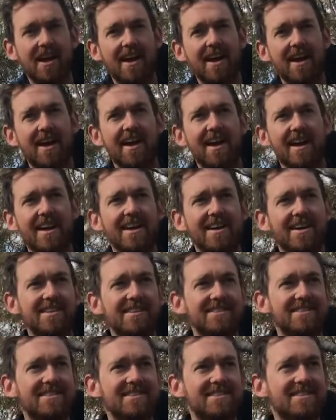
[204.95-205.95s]

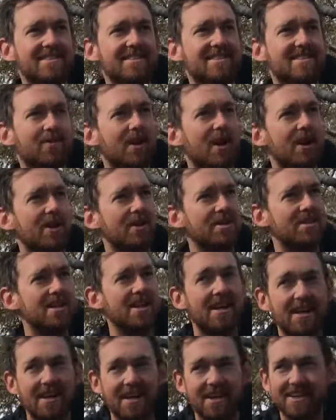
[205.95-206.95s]
And when I got to
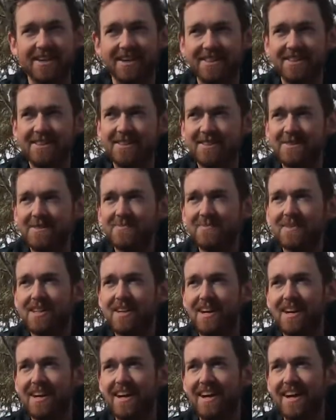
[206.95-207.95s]
here,
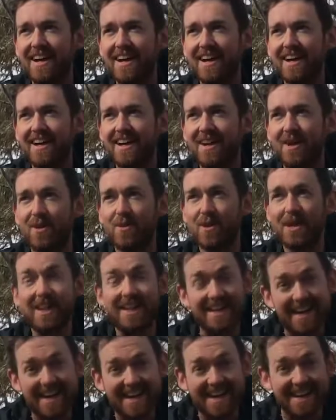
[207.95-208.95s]
I
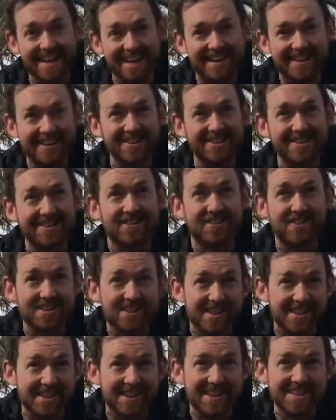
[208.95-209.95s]
really needed to use the
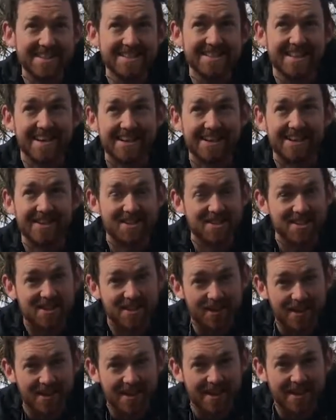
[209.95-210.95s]
facilities. Thank God there's a
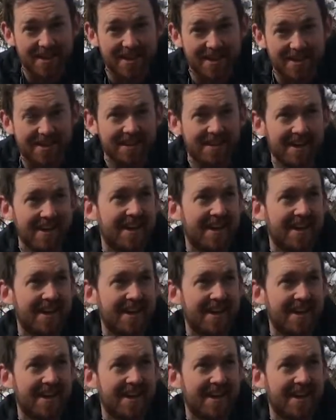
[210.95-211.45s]
toilet here.